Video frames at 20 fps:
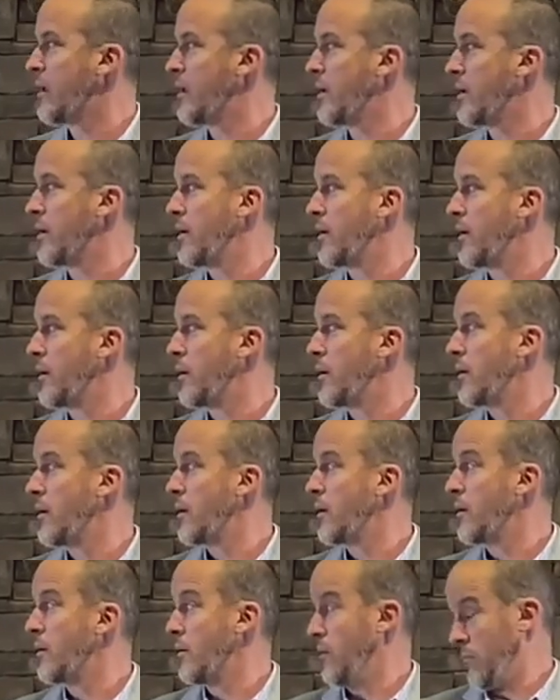
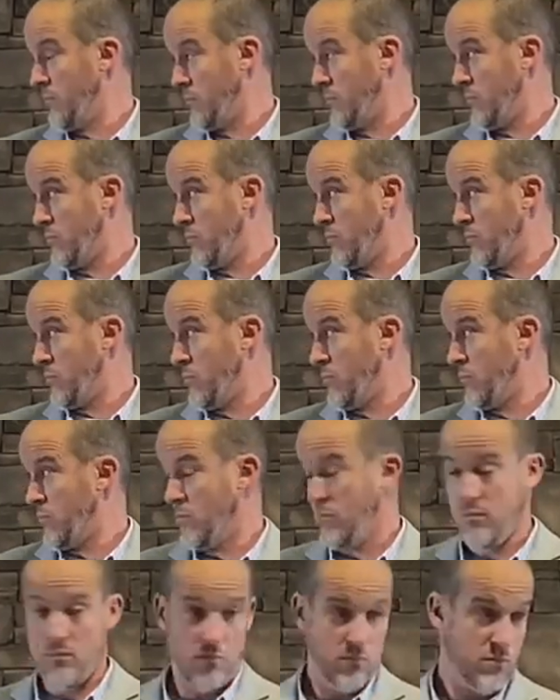
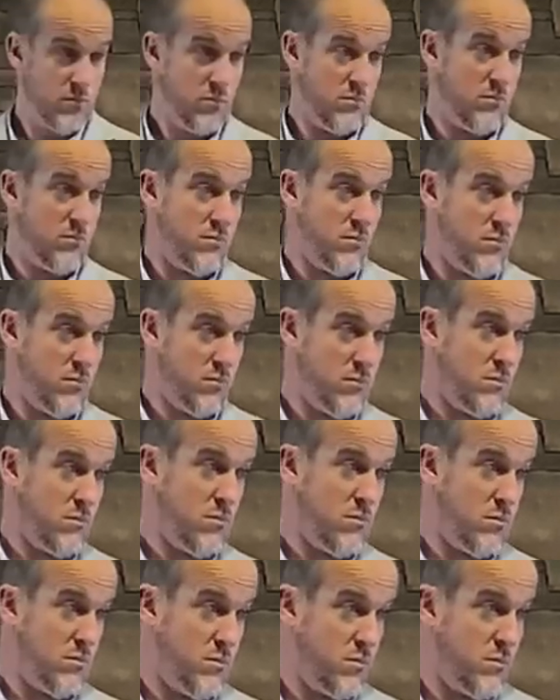
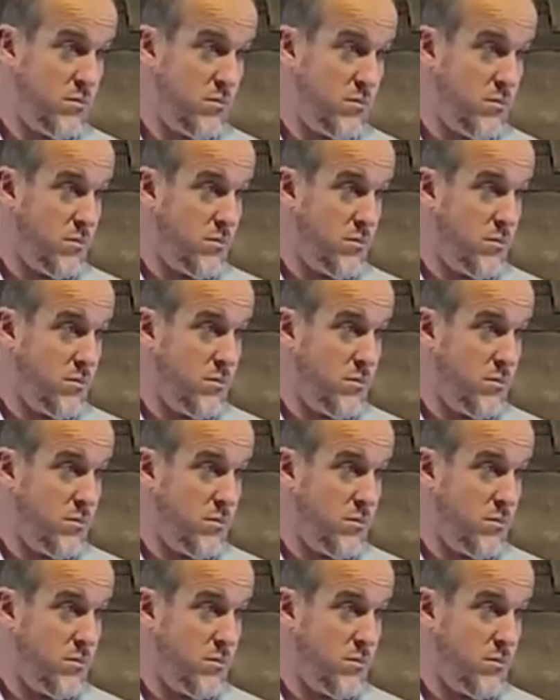Nobody speaks.